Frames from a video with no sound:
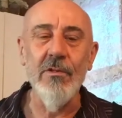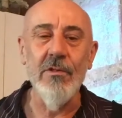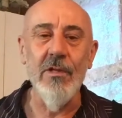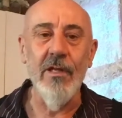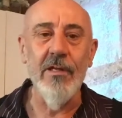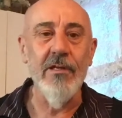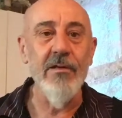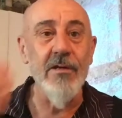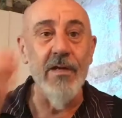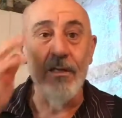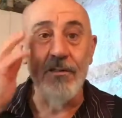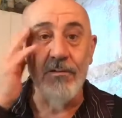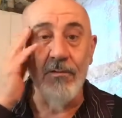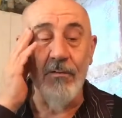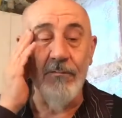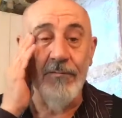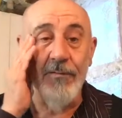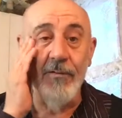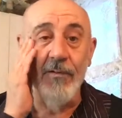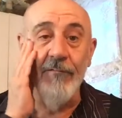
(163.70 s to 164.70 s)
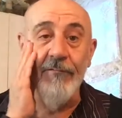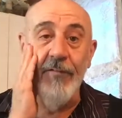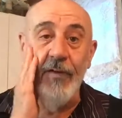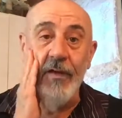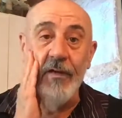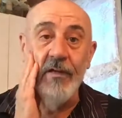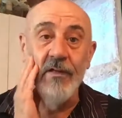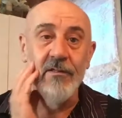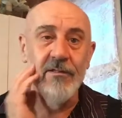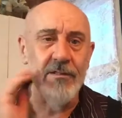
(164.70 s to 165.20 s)
like, you guys don't feel
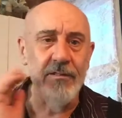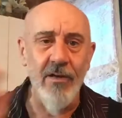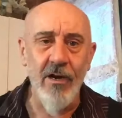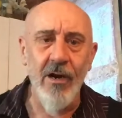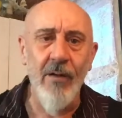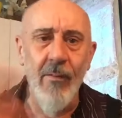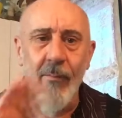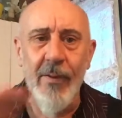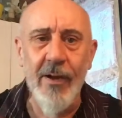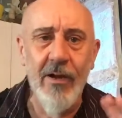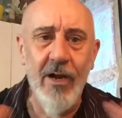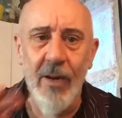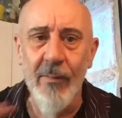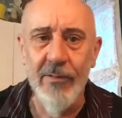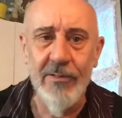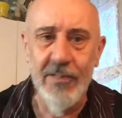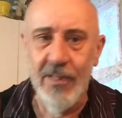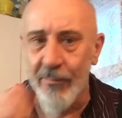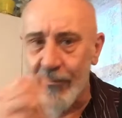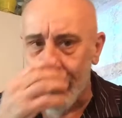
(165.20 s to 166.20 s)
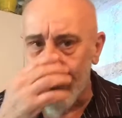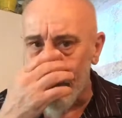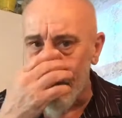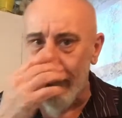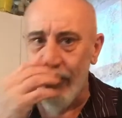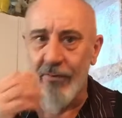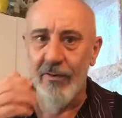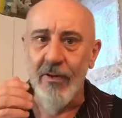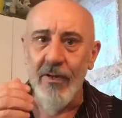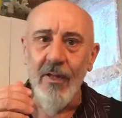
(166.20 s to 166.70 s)
offended. Not all my comments come through
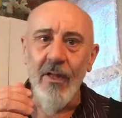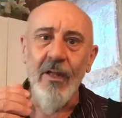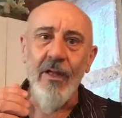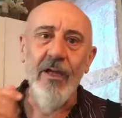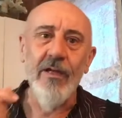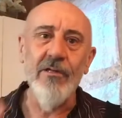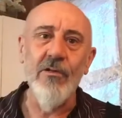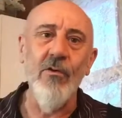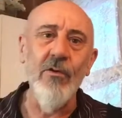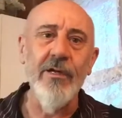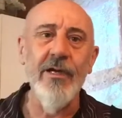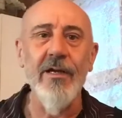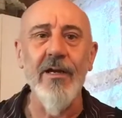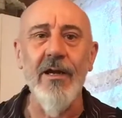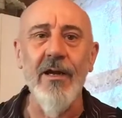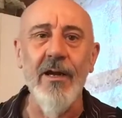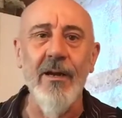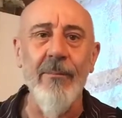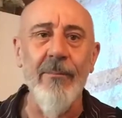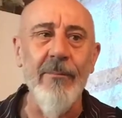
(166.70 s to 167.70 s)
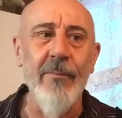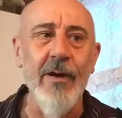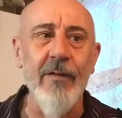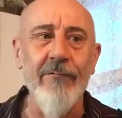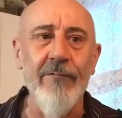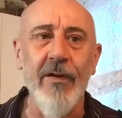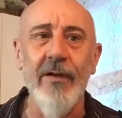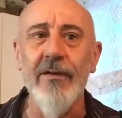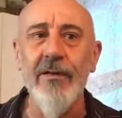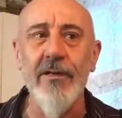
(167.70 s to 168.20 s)
either. And don't get
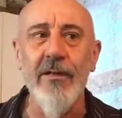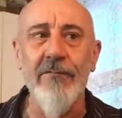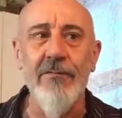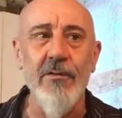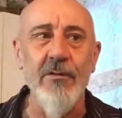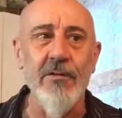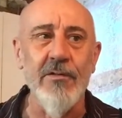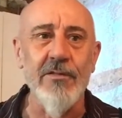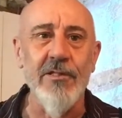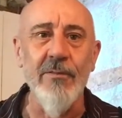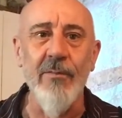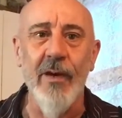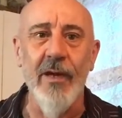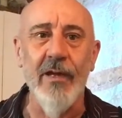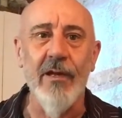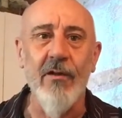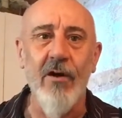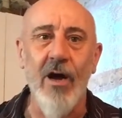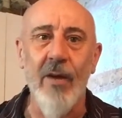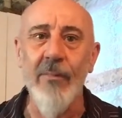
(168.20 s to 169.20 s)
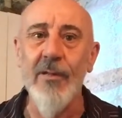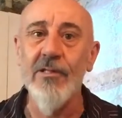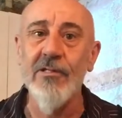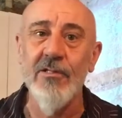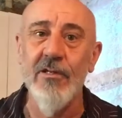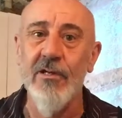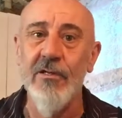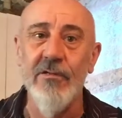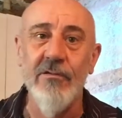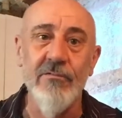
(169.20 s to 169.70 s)
offended if you see my
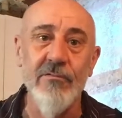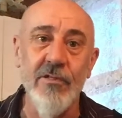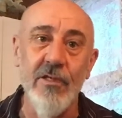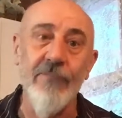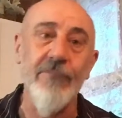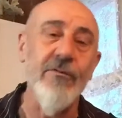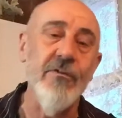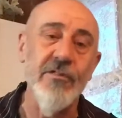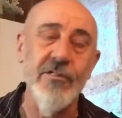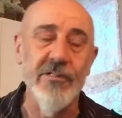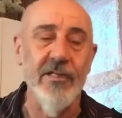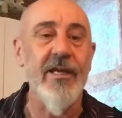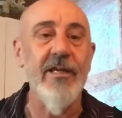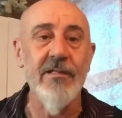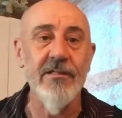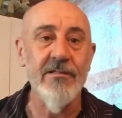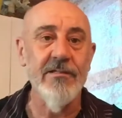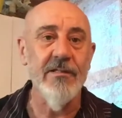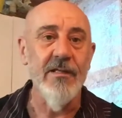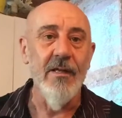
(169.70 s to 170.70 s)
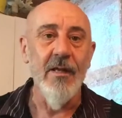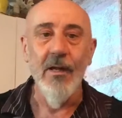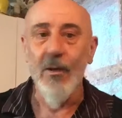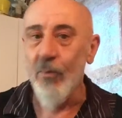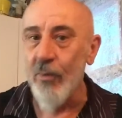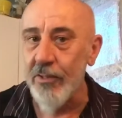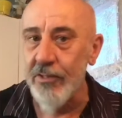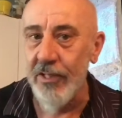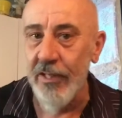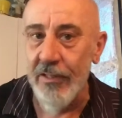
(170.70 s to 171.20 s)
comments on different sites,
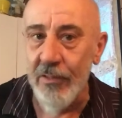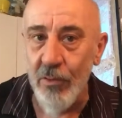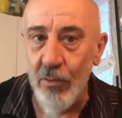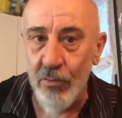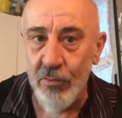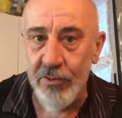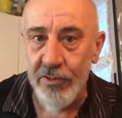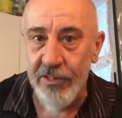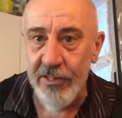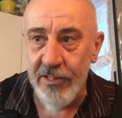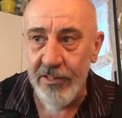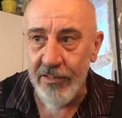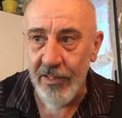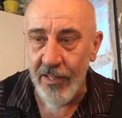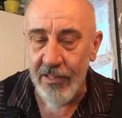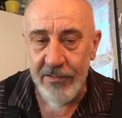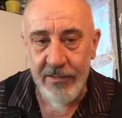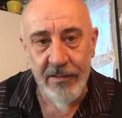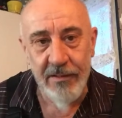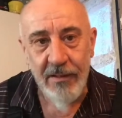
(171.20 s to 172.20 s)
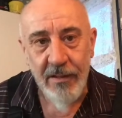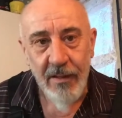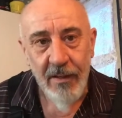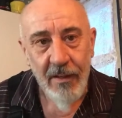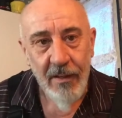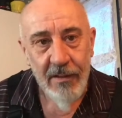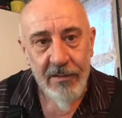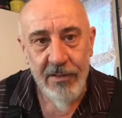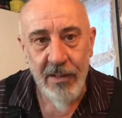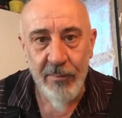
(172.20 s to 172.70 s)
which I know she does. And
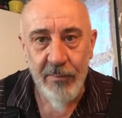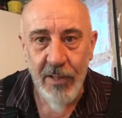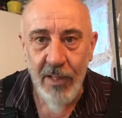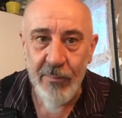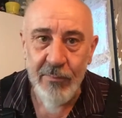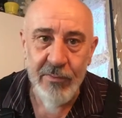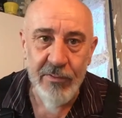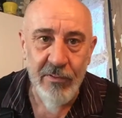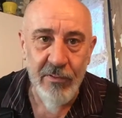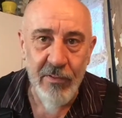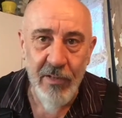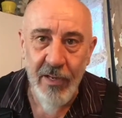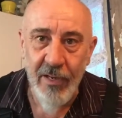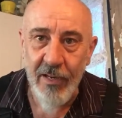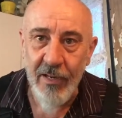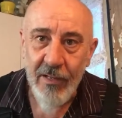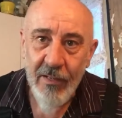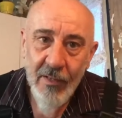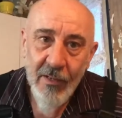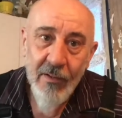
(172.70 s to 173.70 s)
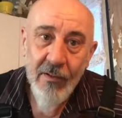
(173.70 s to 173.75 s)
sometimes they're